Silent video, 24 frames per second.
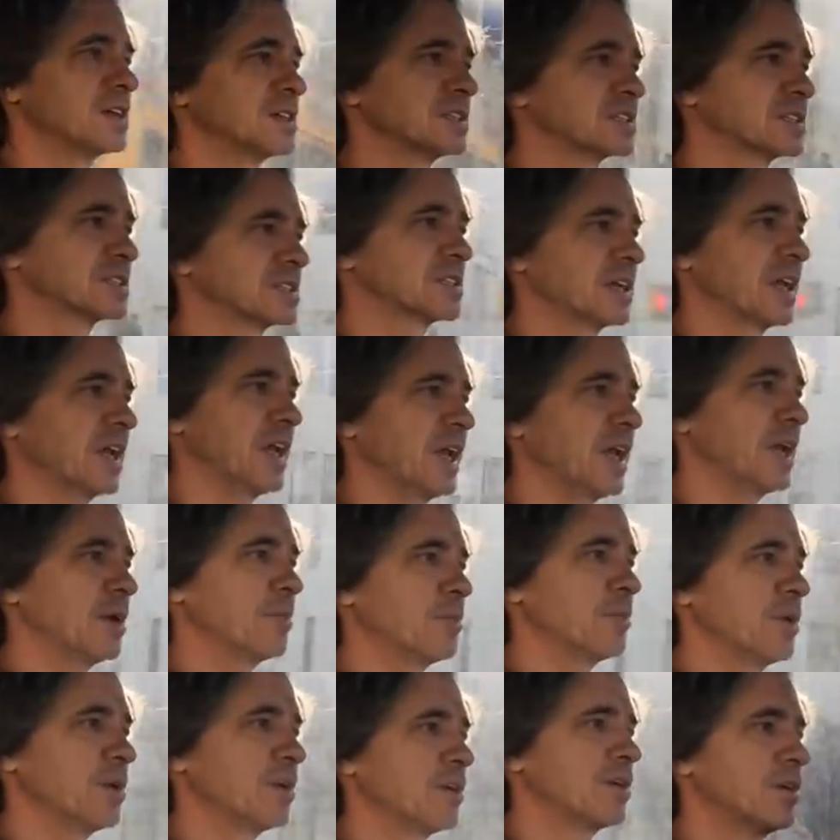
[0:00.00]

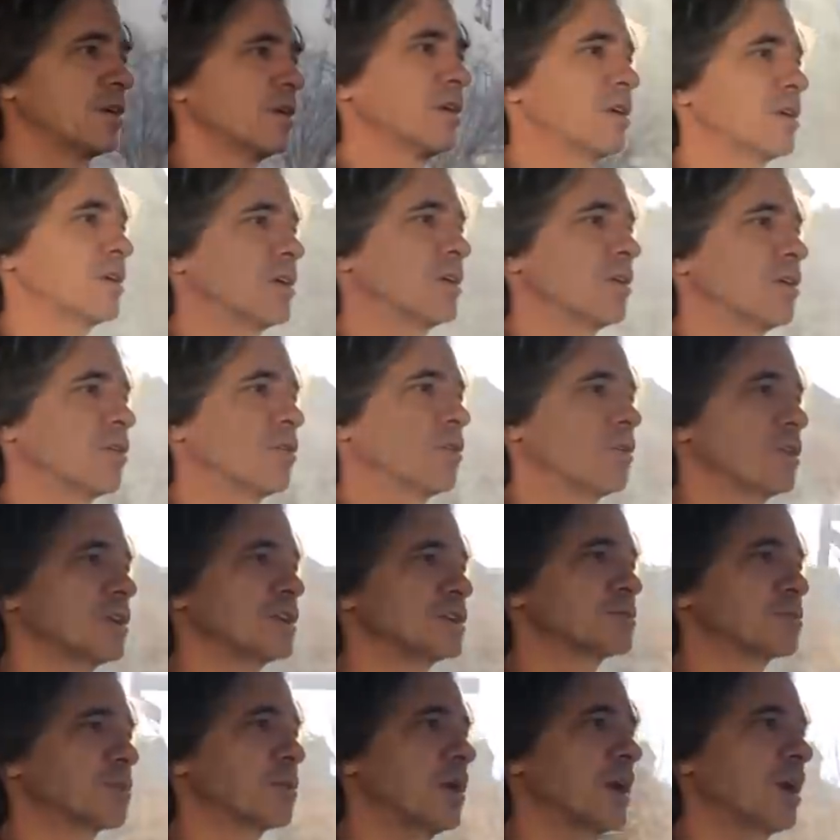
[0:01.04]
Sam
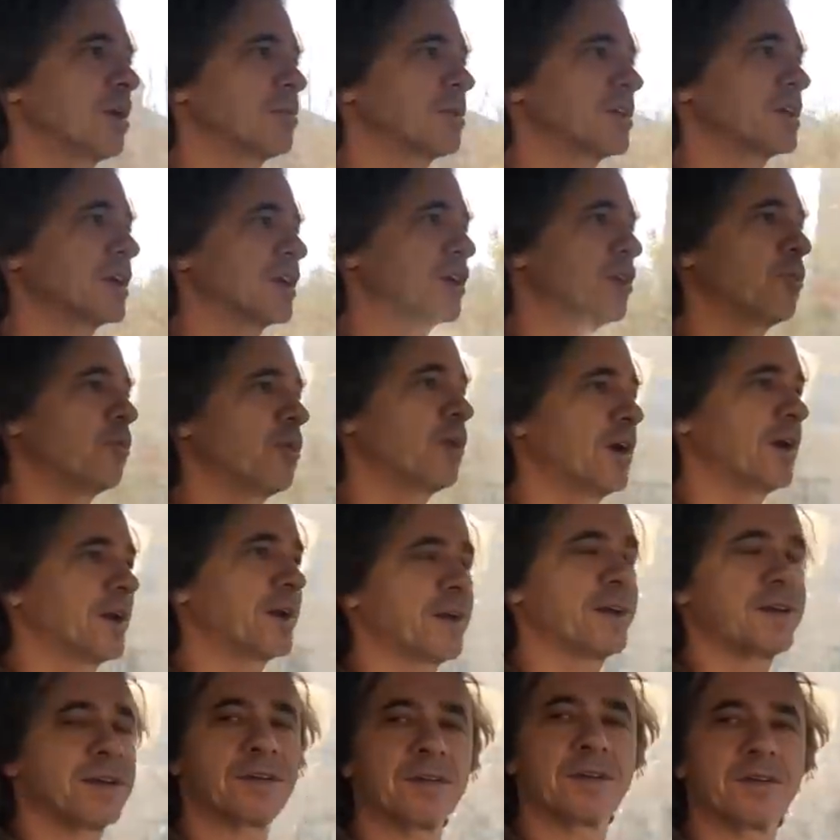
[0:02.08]
is probably going to want
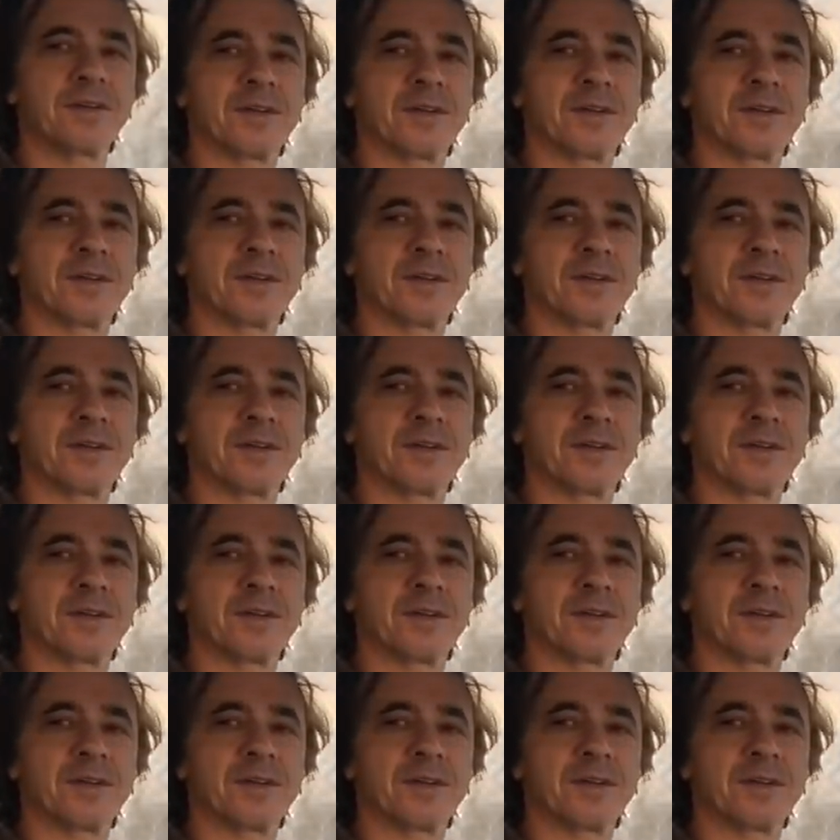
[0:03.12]
it.